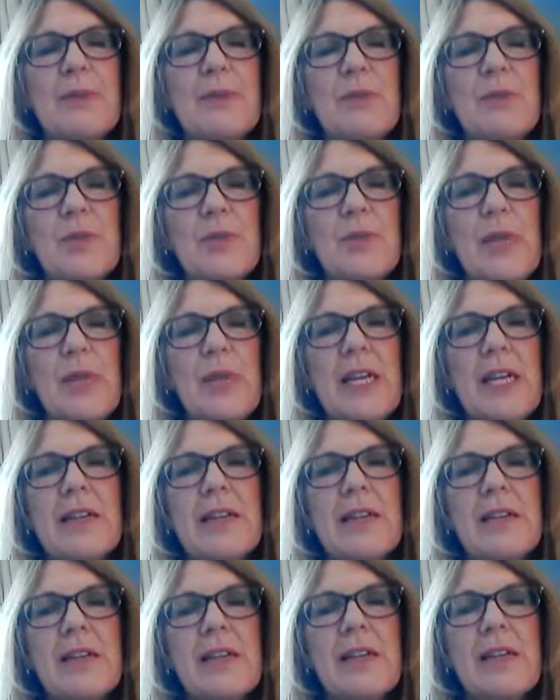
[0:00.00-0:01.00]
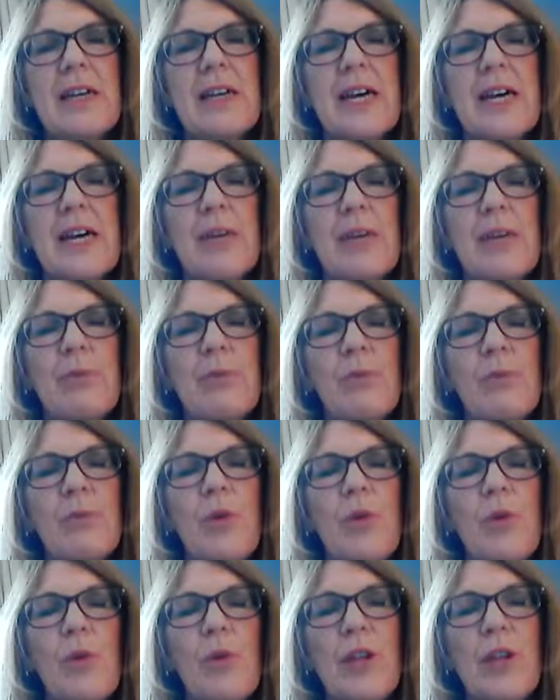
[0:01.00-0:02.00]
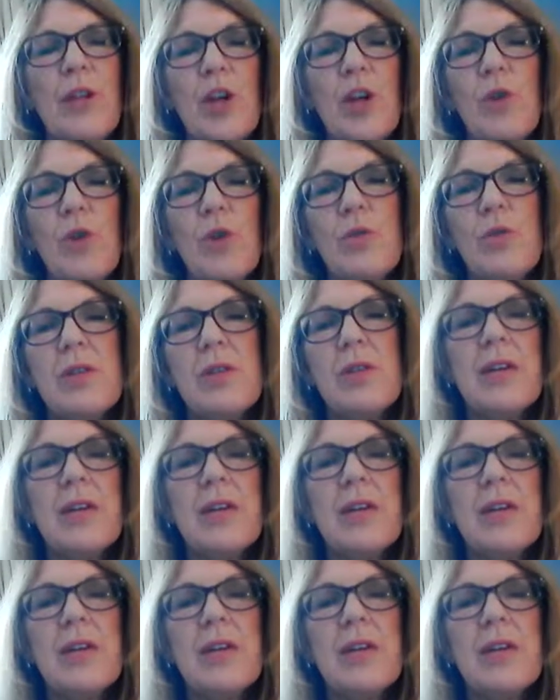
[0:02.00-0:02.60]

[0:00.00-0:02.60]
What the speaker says: between what we know